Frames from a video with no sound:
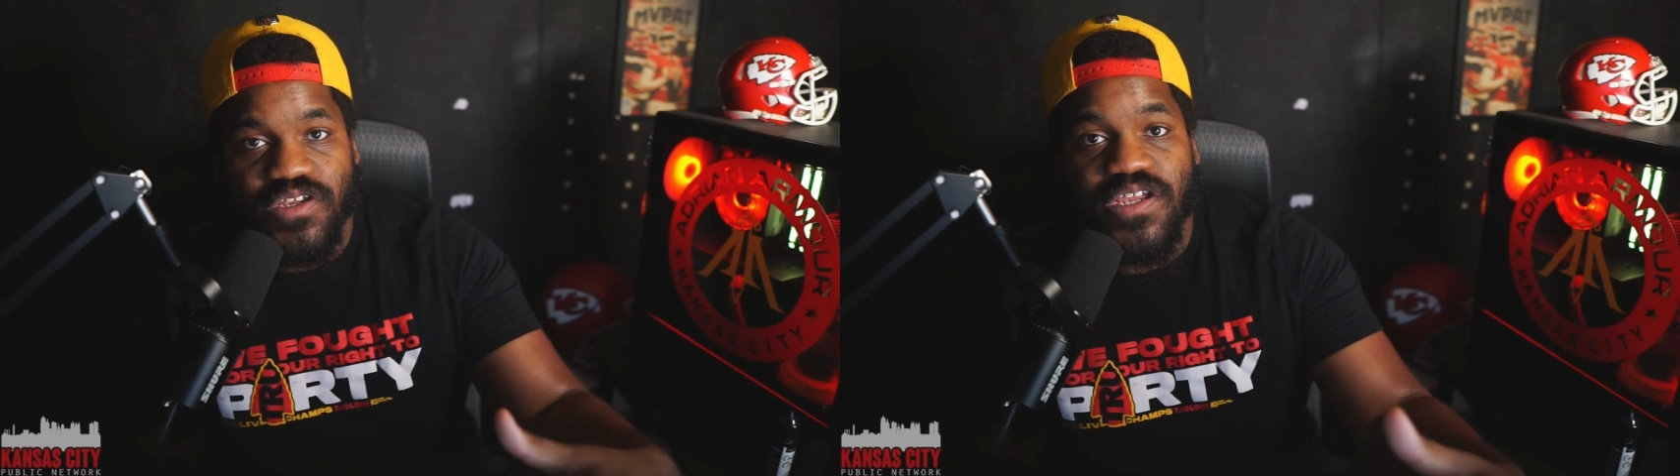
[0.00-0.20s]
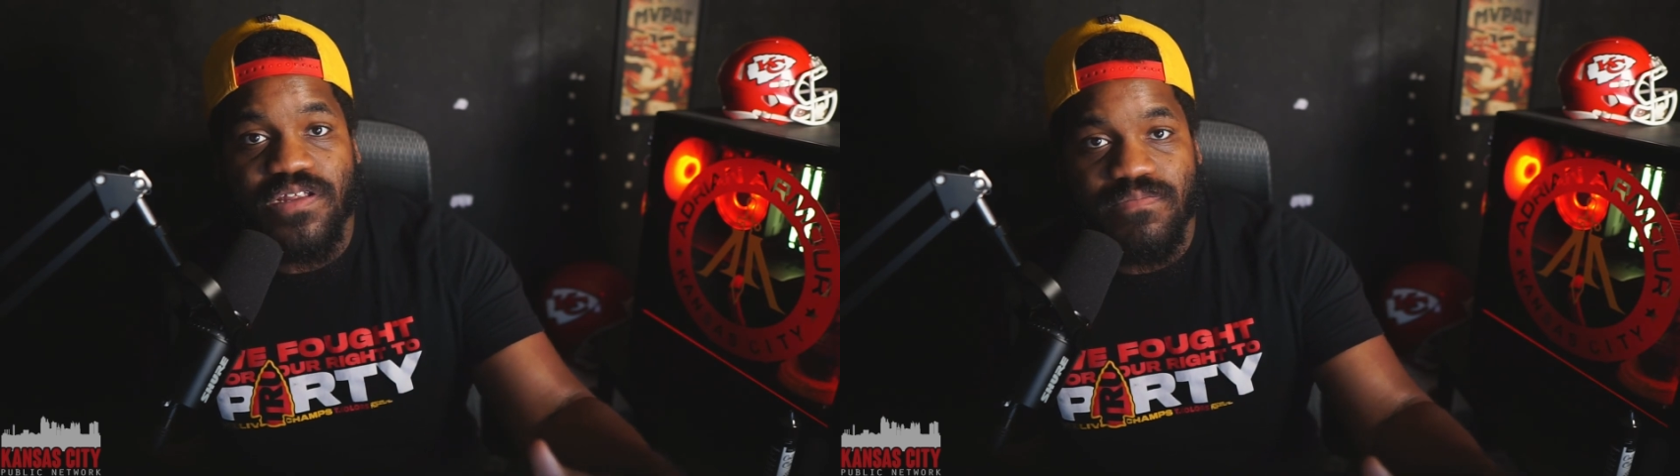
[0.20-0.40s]

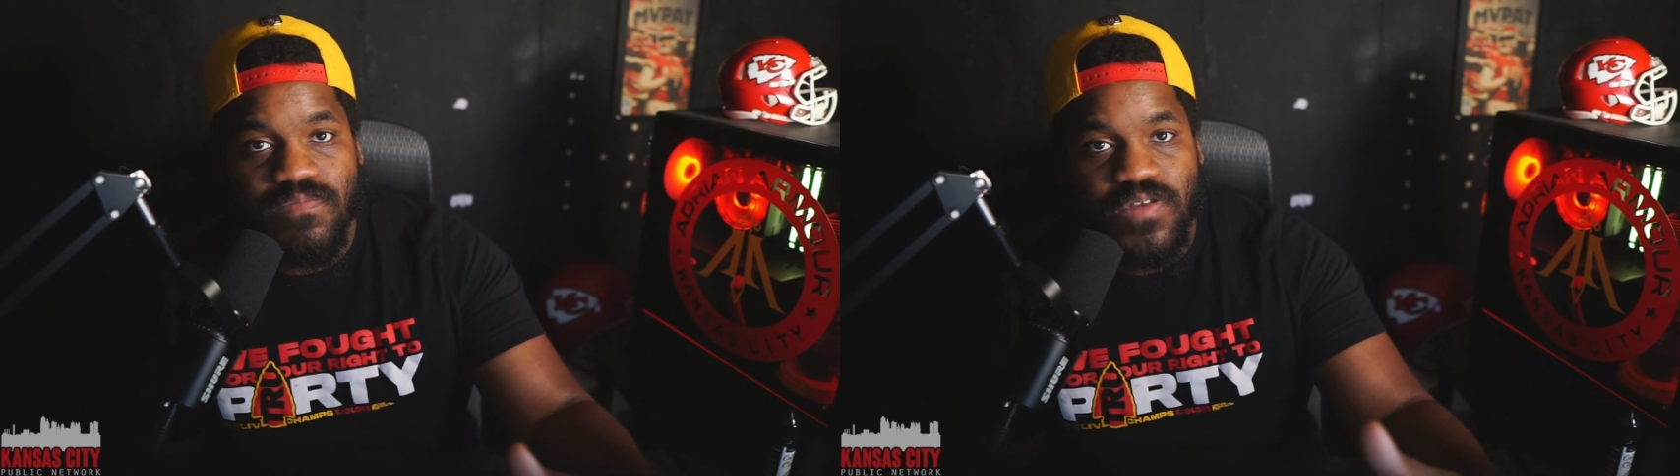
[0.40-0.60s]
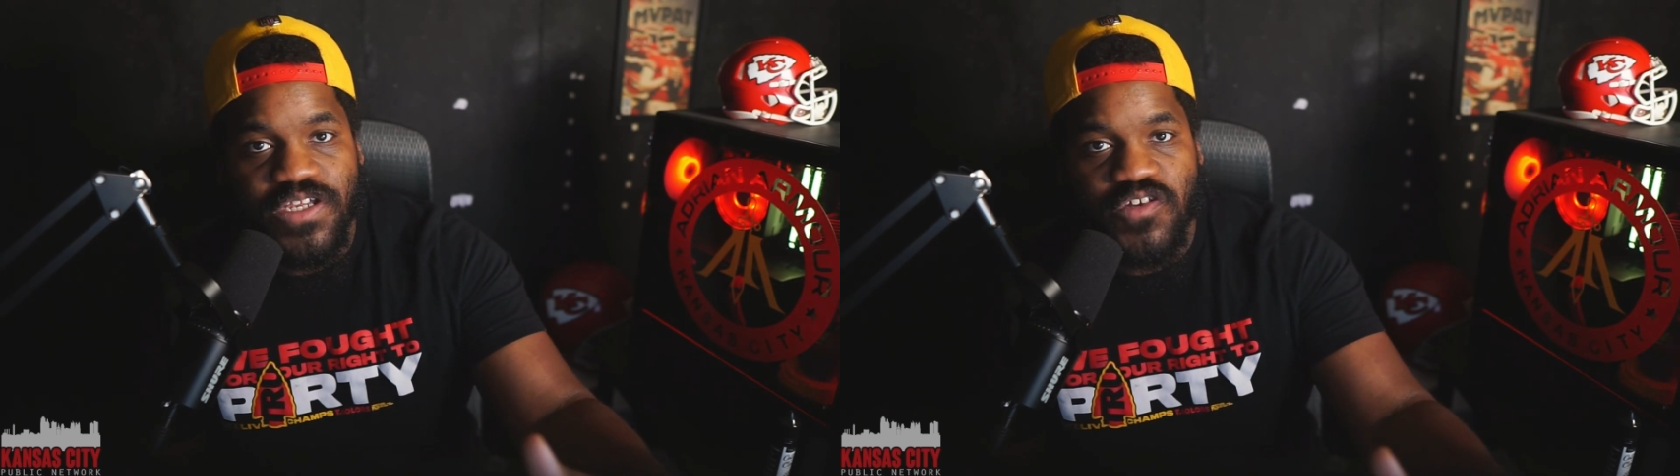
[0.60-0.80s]
get
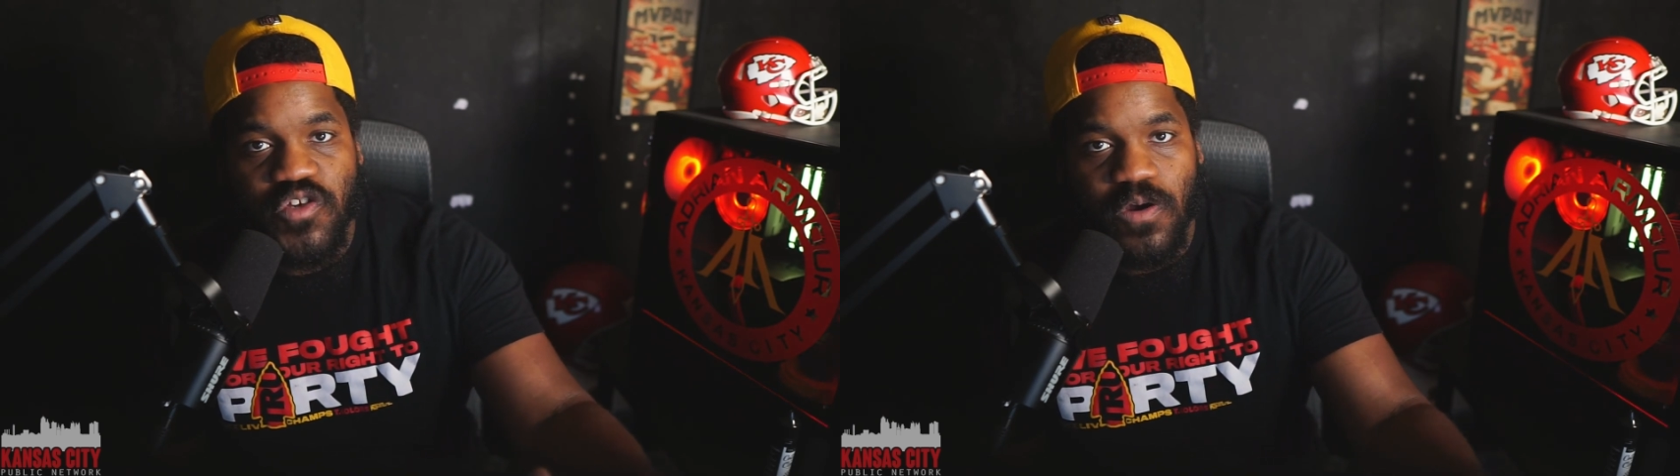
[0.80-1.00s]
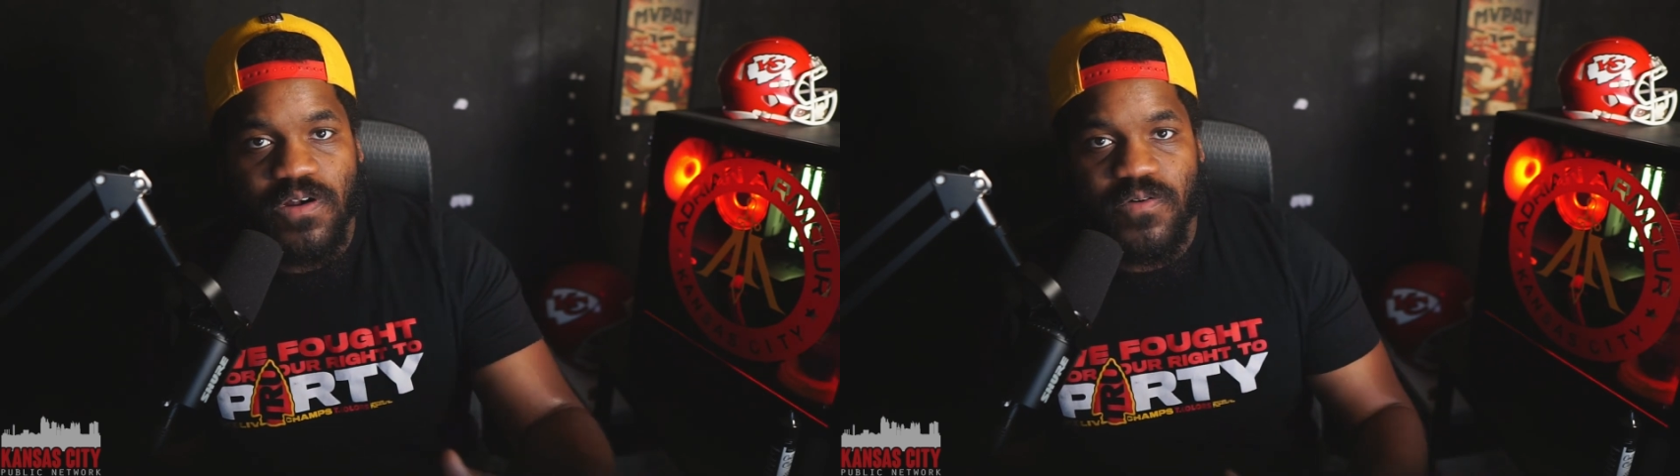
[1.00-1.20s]

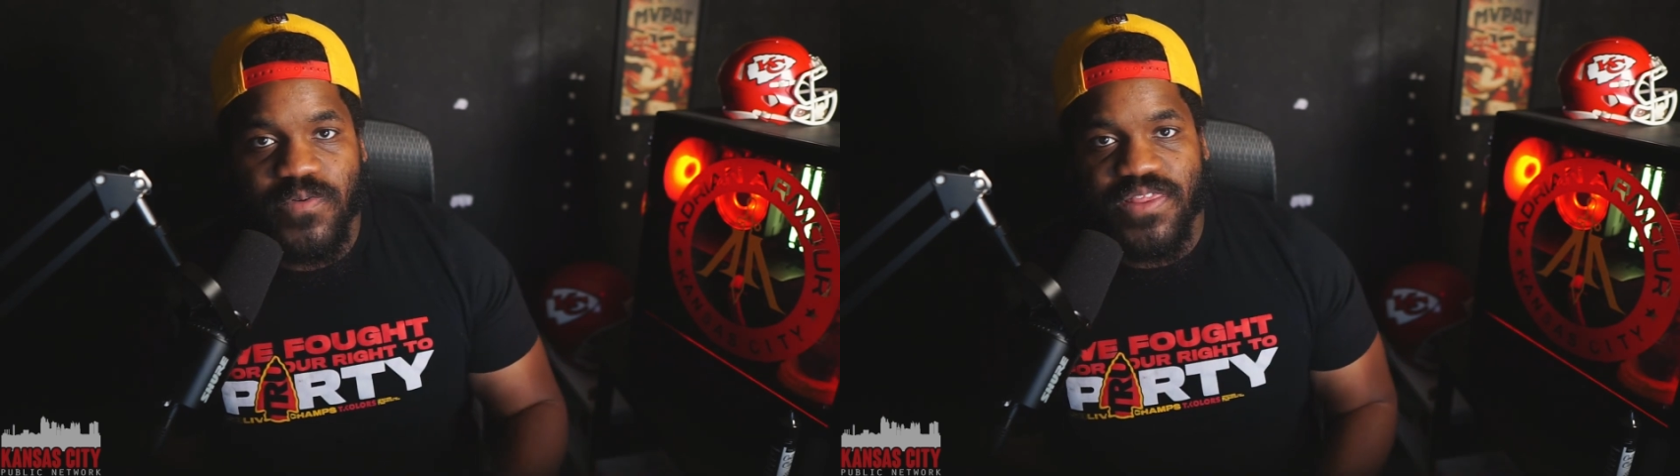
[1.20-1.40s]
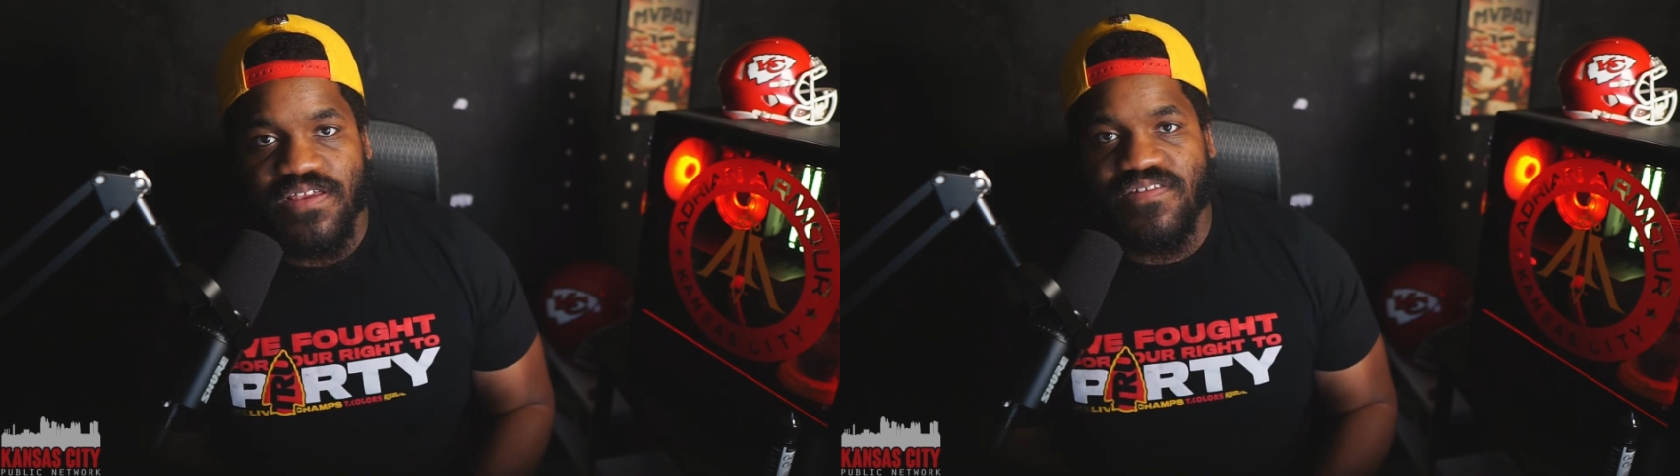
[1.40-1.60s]
started
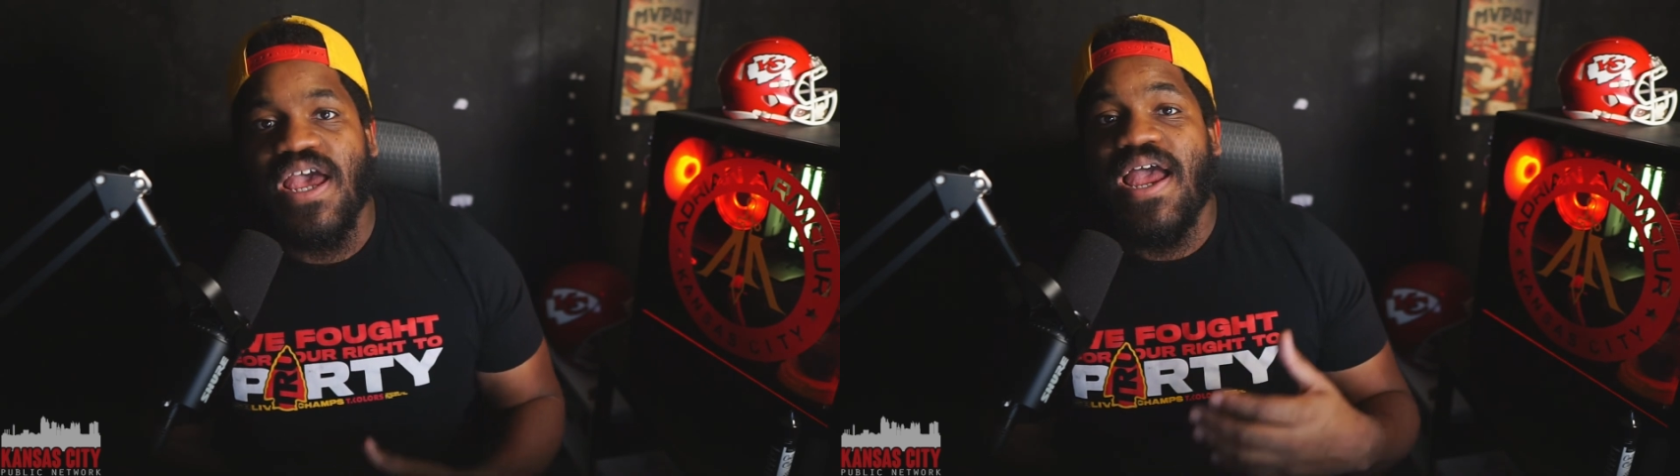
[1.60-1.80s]
with this.